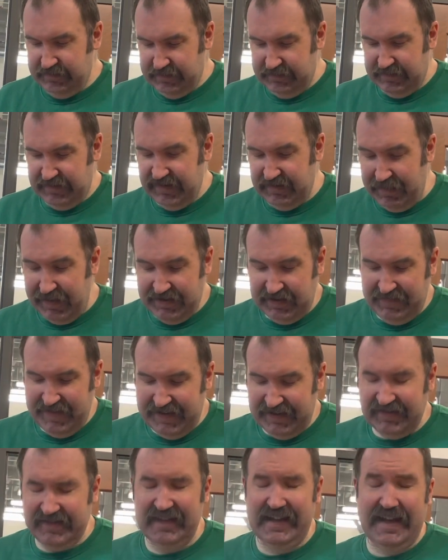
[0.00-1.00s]
despite the
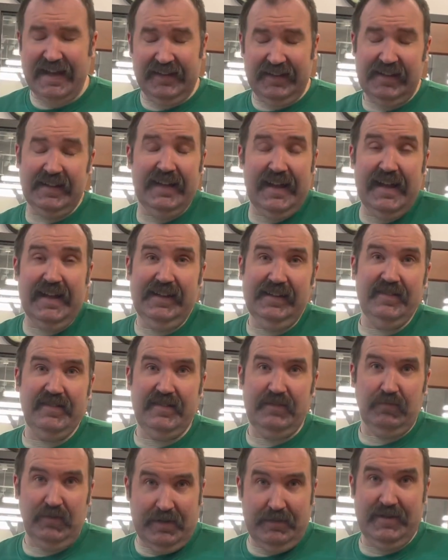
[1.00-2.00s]
fact it's the 1880s
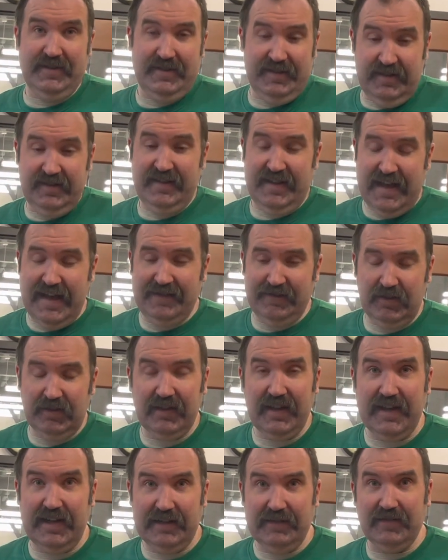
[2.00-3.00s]
and women didn't have a
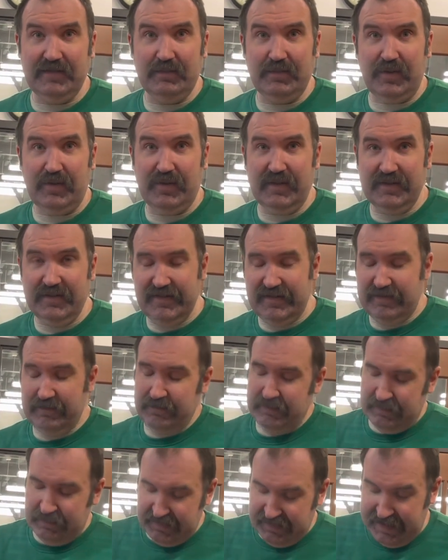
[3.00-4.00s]
lot of importance,
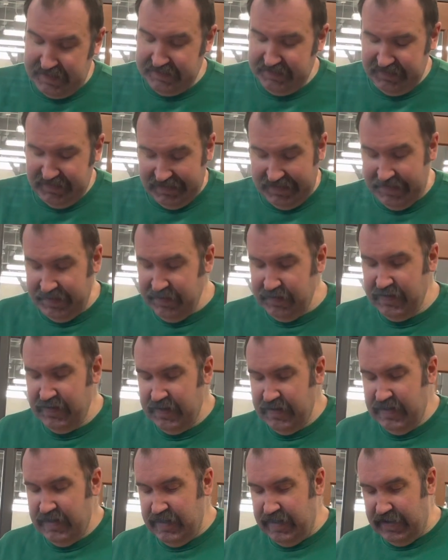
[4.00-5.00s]
sad to say,
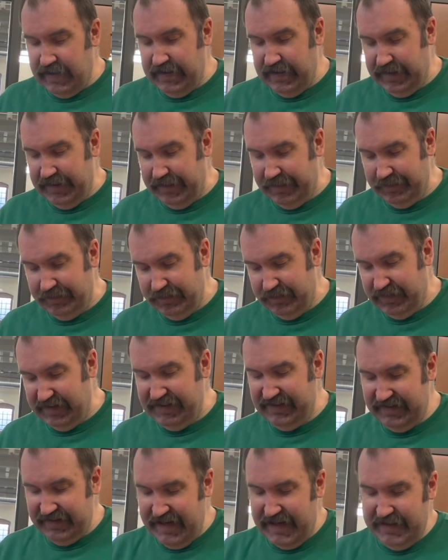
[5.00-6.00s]
at
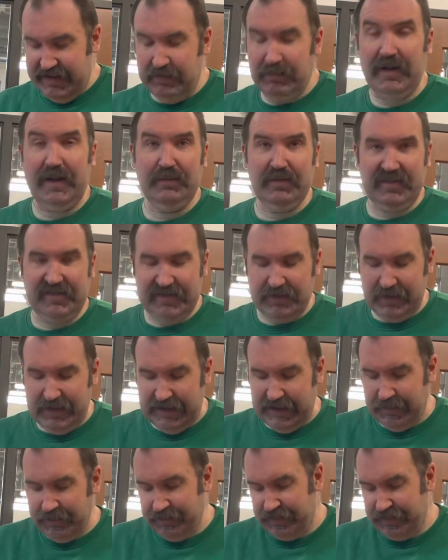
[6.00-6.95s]
least not in the public square.